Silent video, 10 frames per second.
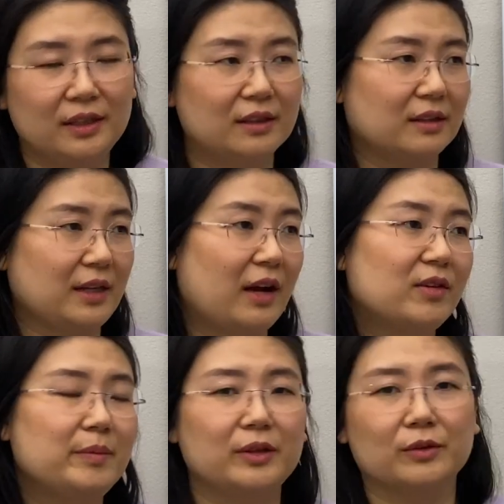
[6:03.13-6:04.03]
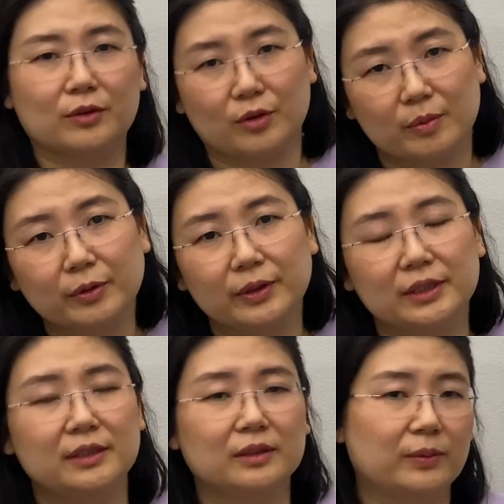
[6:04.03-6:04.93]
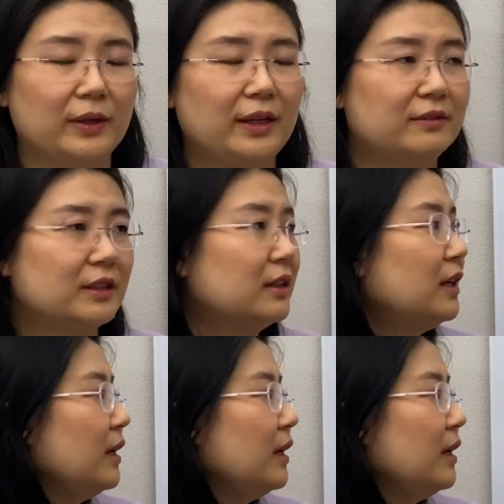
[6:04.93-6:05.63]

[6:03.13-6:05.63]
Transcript: either government or corporations, whatever.